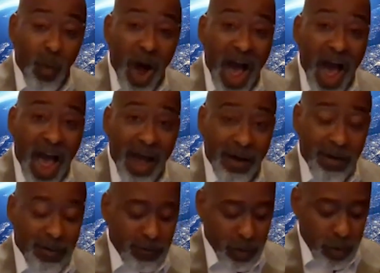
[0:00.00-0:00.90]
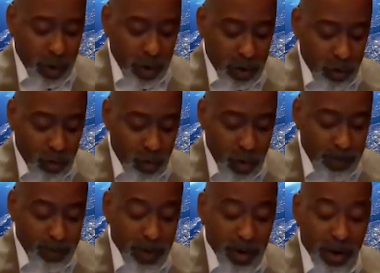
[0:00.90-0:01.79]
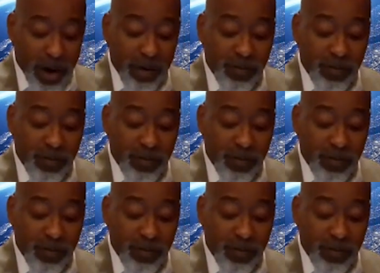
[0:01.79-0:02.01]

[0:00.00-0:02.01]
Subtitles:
Why? For the equipping